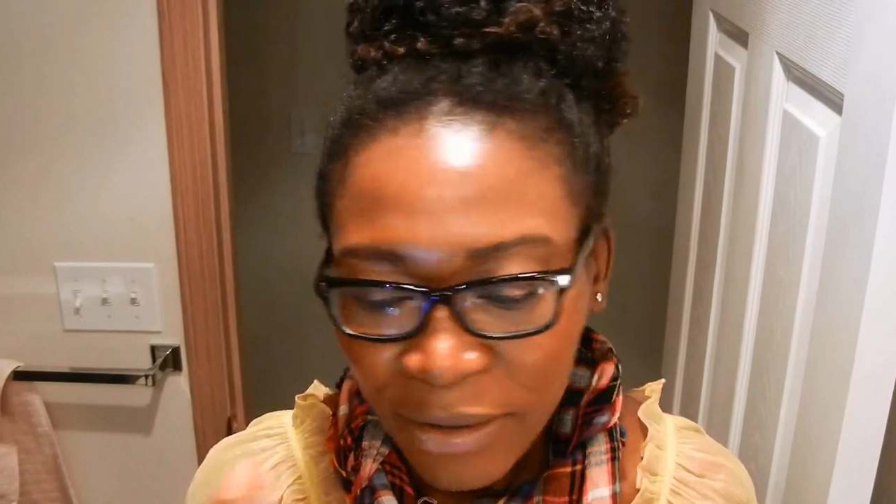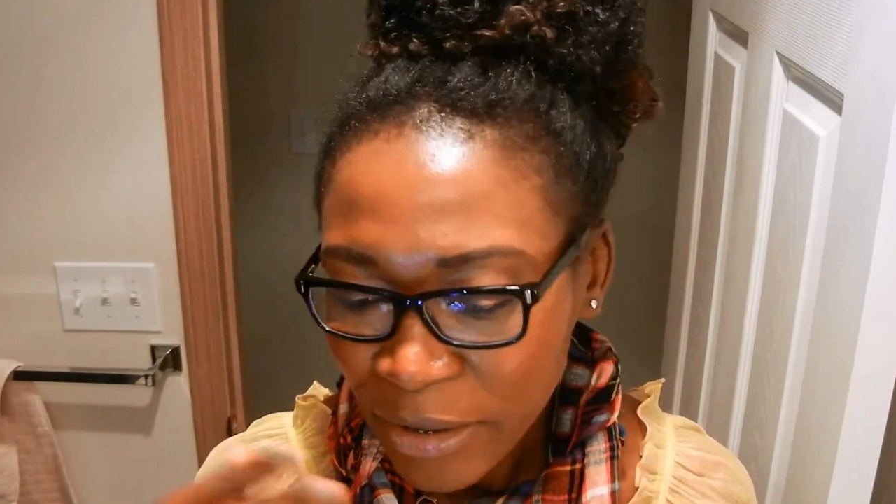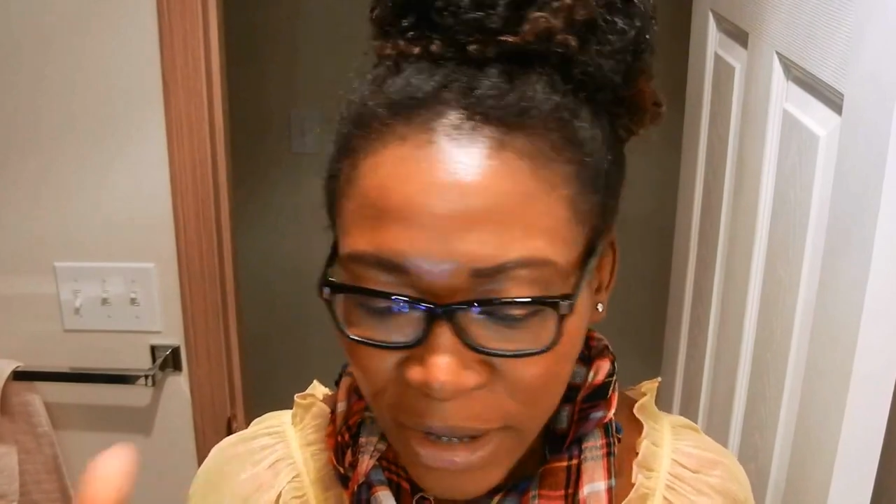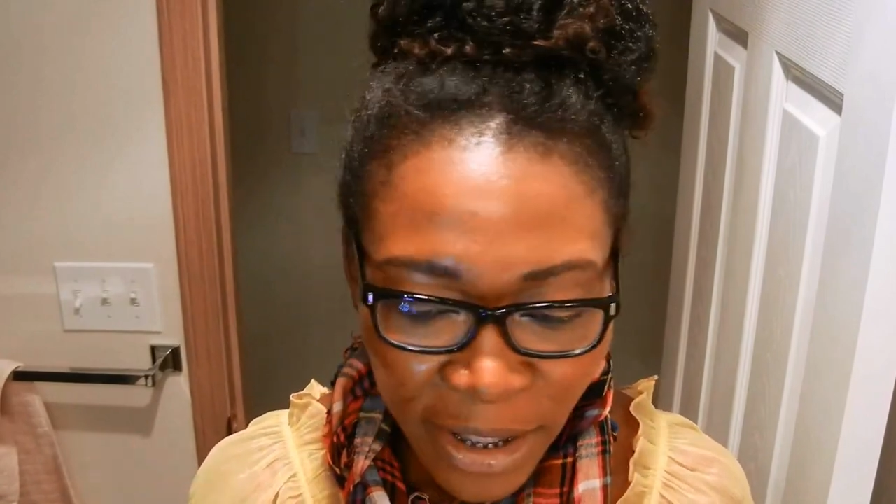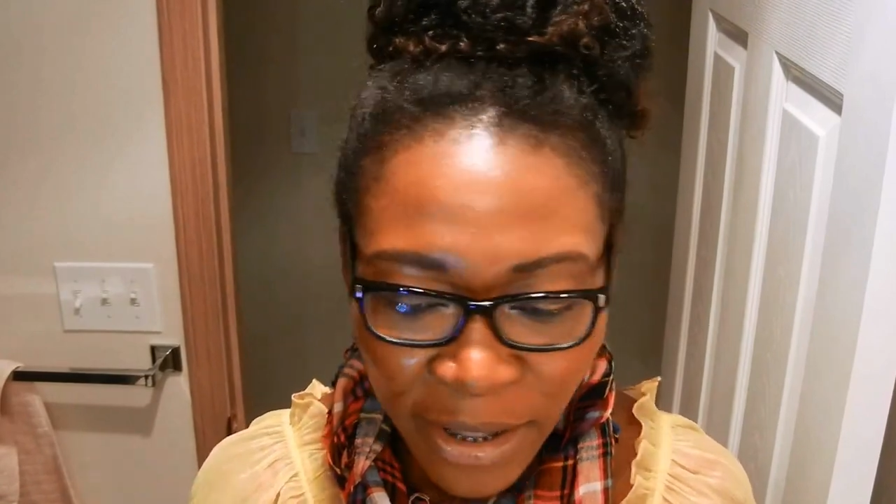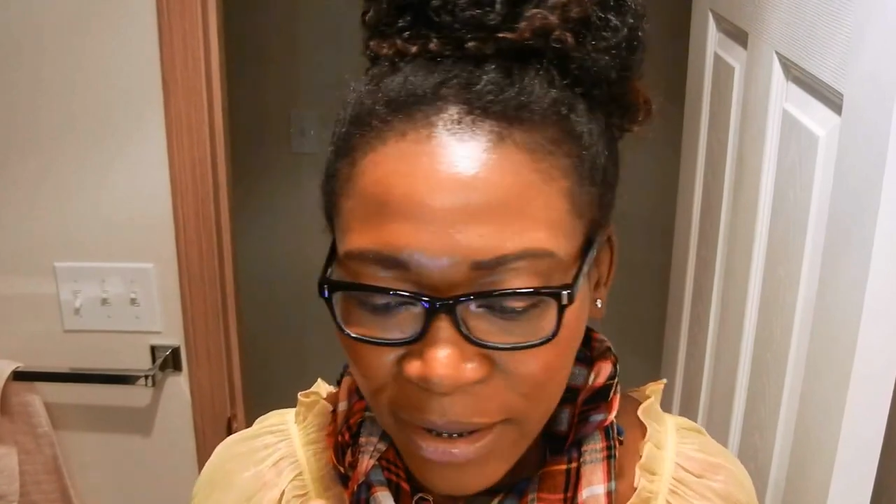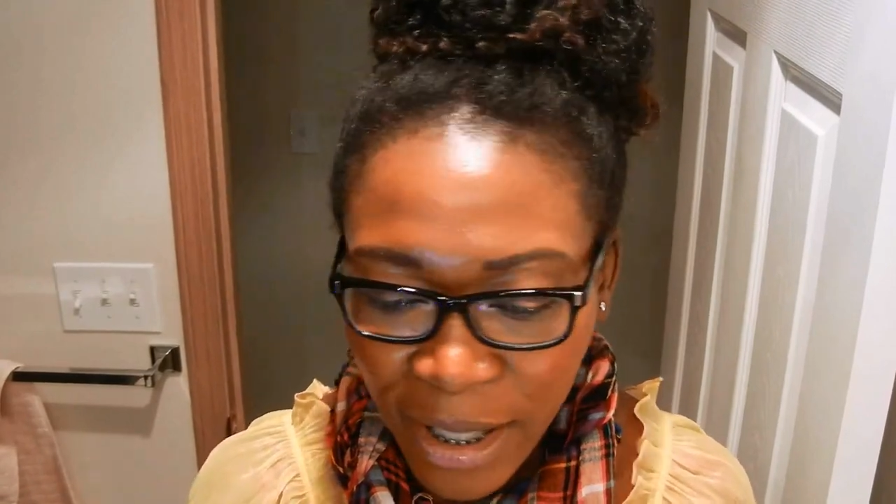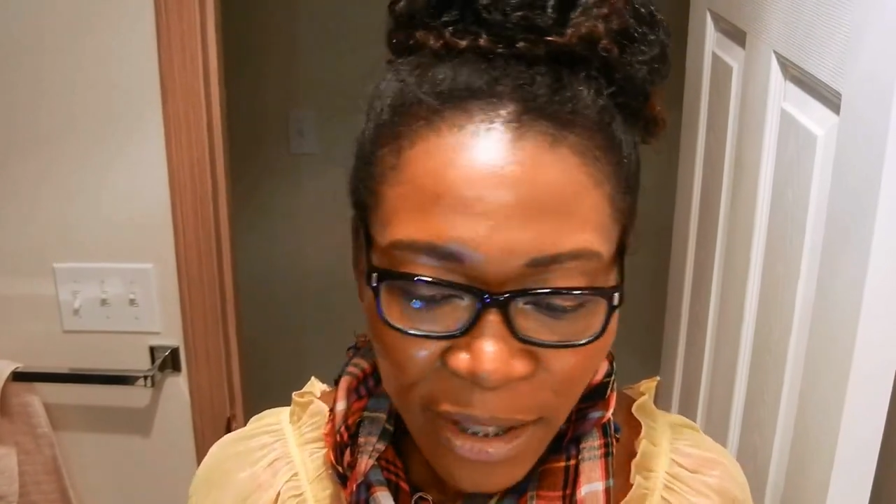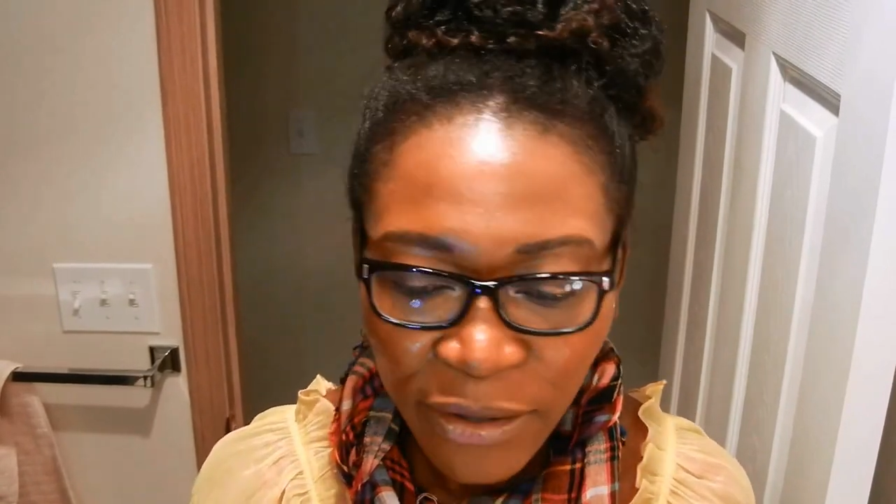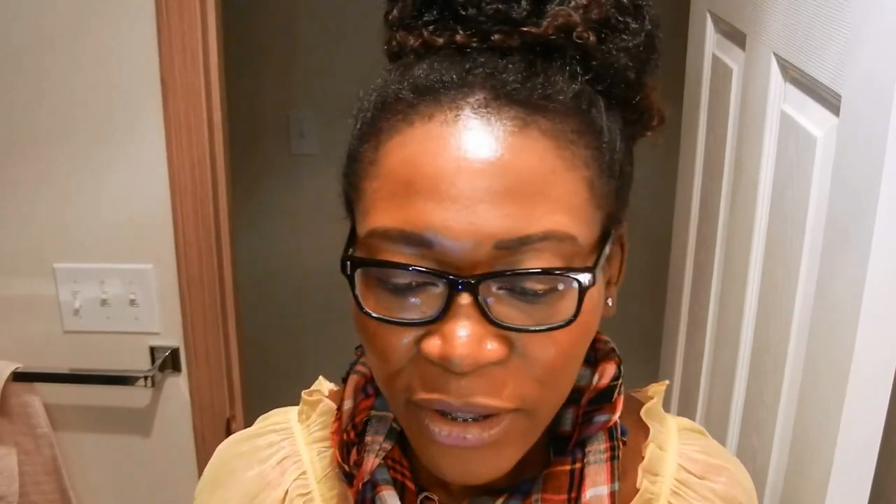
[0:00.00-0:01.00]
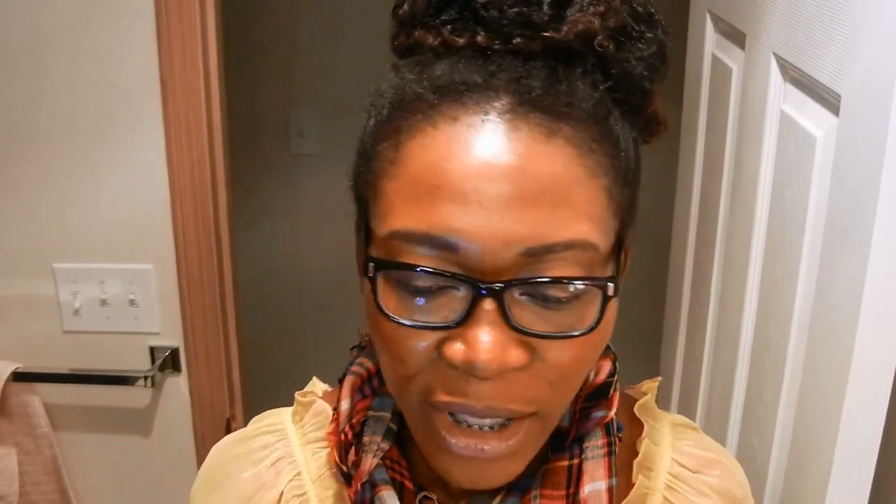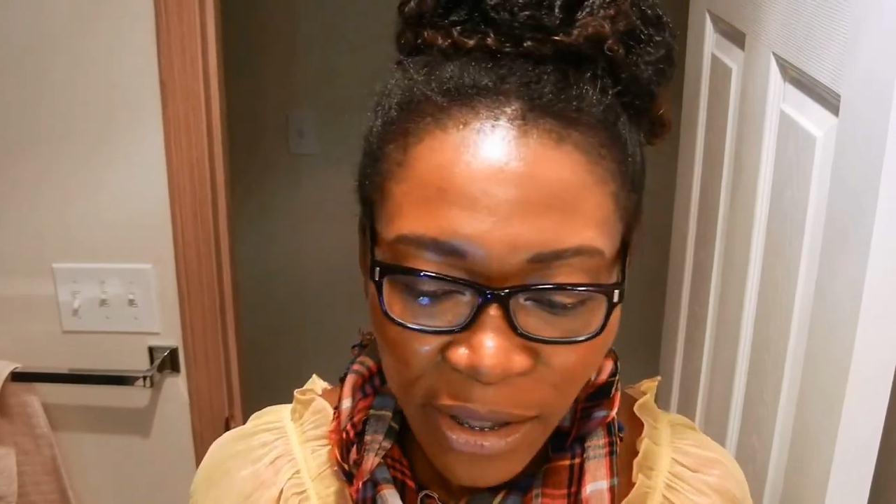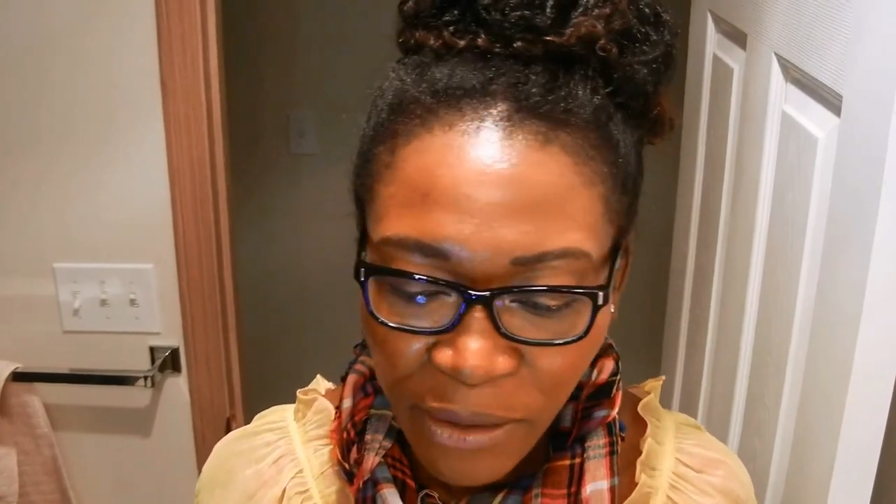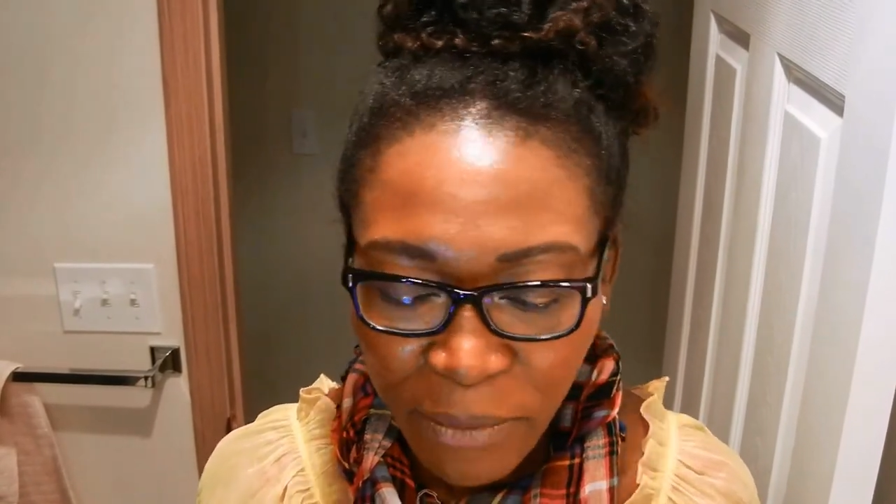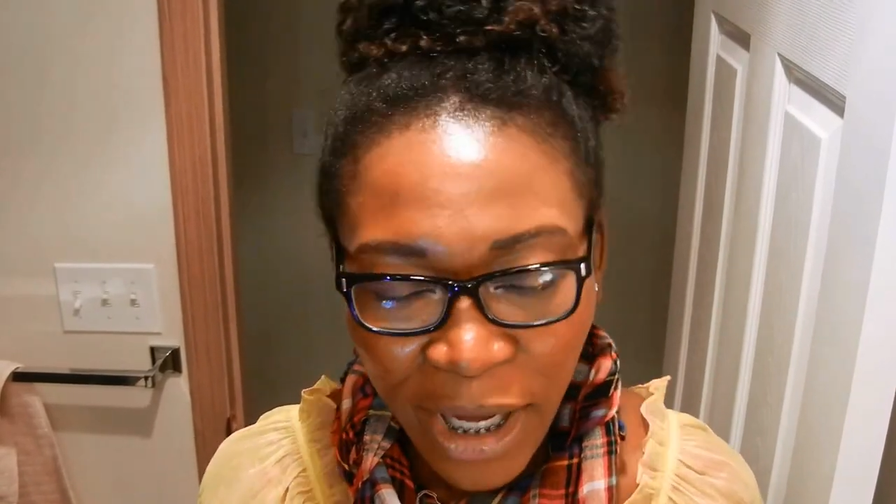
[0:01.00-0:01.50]
your teeth does not look
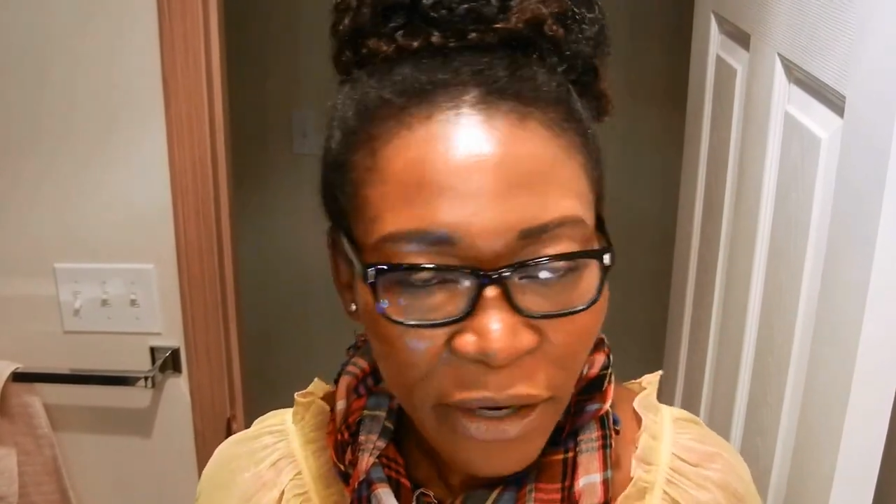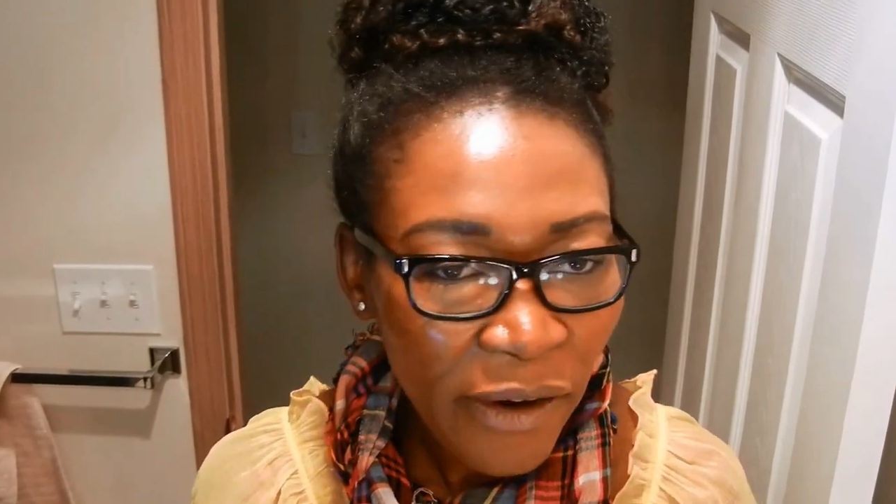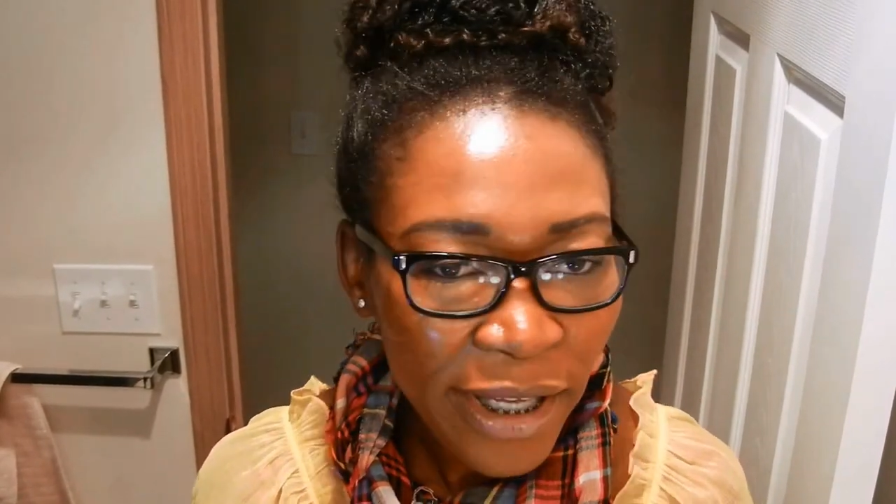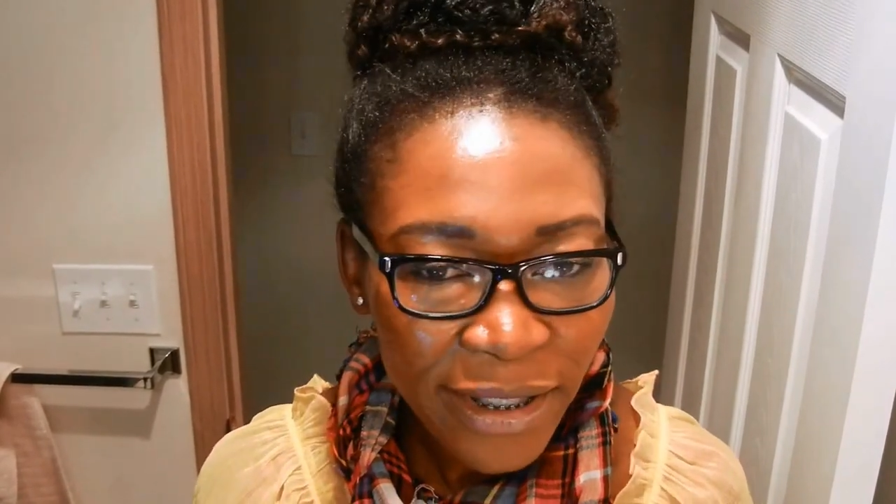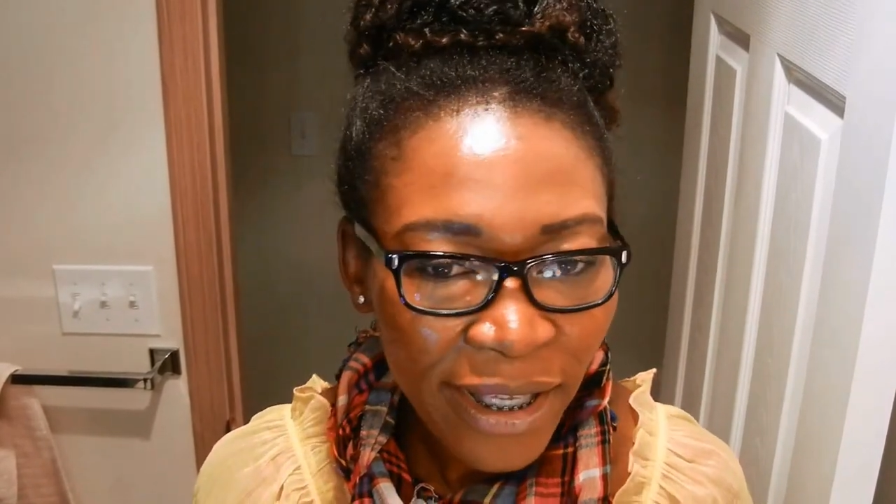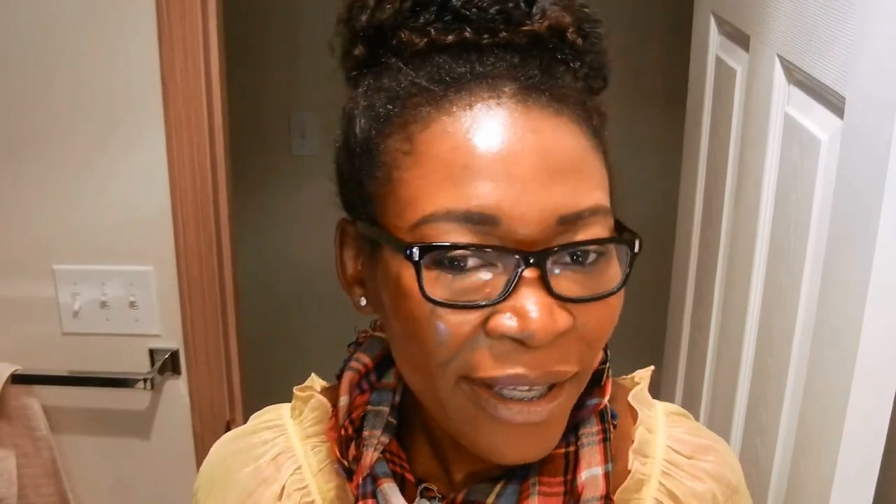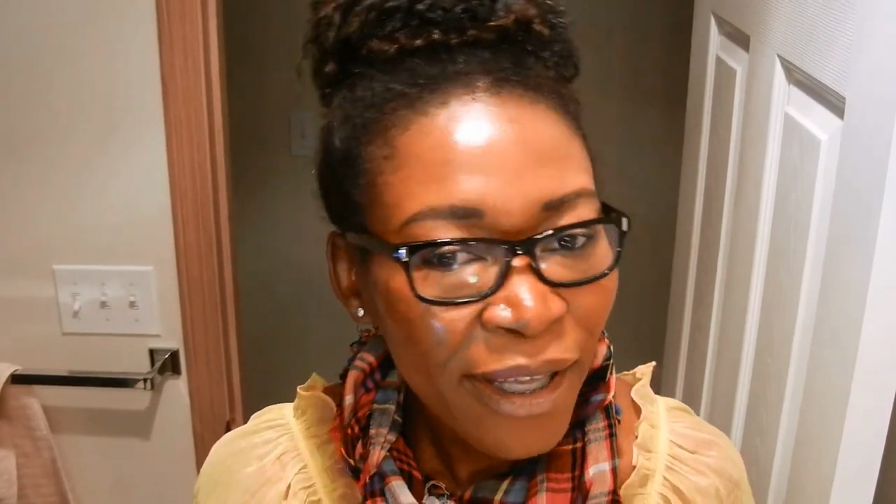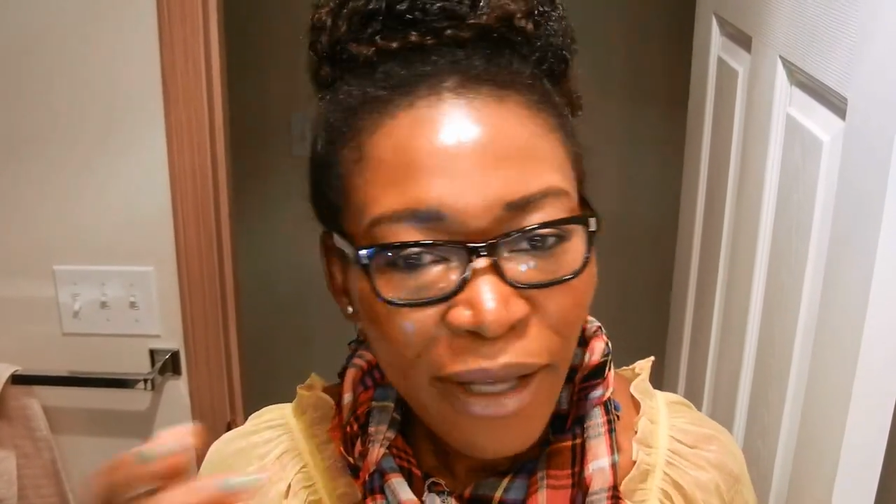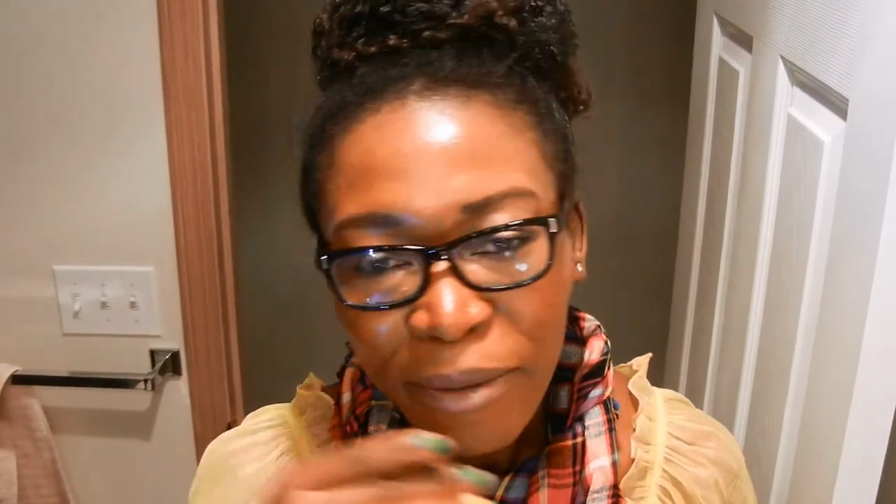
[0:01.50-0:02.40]
yellow. Am I crazy?